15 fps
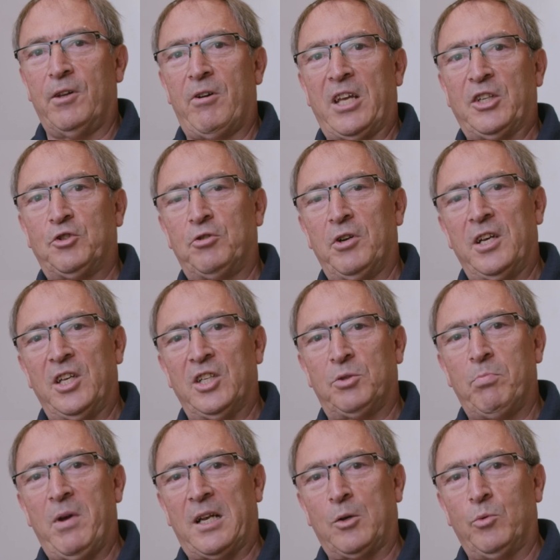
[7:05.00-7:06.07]
your
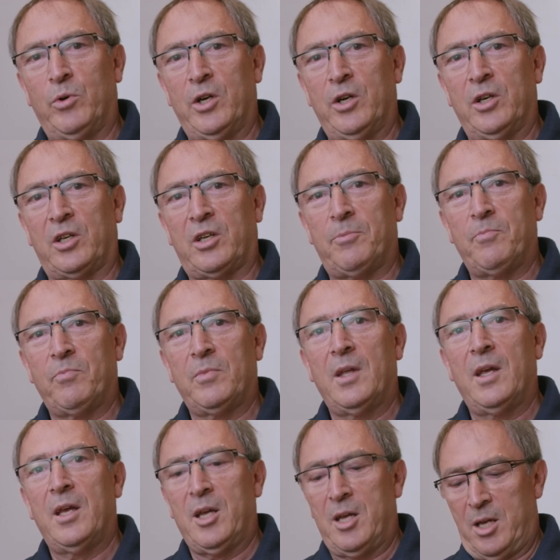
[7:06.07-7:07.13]
extraneous metal work,
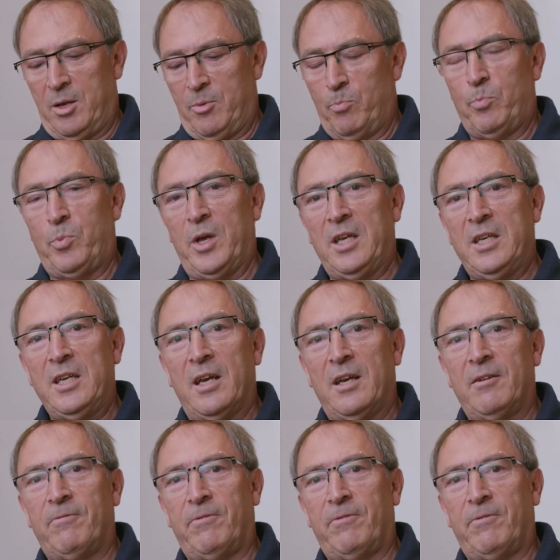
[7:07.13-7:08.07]
P